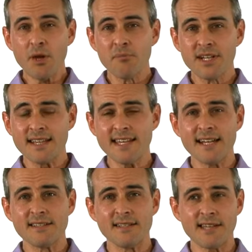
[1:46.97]
But at the
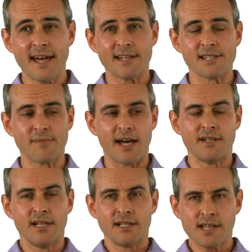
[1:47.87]
end of the day, it's about
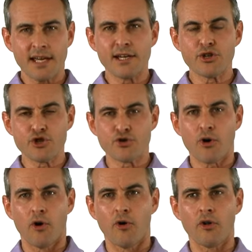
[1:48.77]
taking
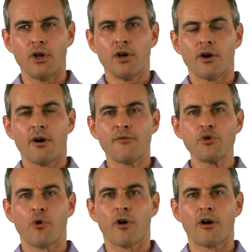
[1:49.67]
control of
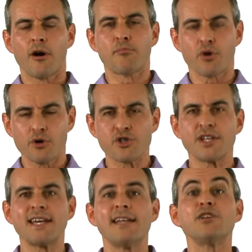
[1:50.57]
your approach
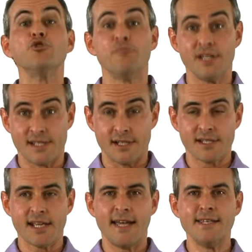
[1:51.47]
to getting new
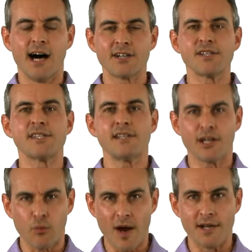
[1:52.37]
business and not just
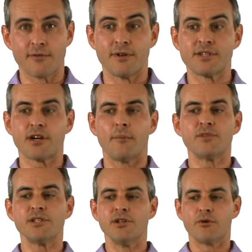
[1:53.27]
sitting and waiting for it to come
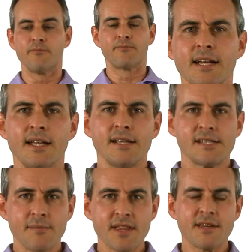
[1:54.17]
to you.
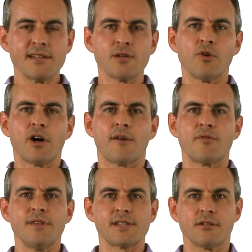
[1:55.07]
Some of the things that we'll cover
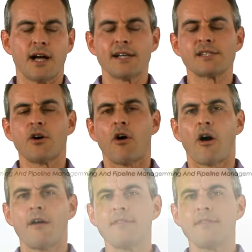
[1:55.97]
in this class are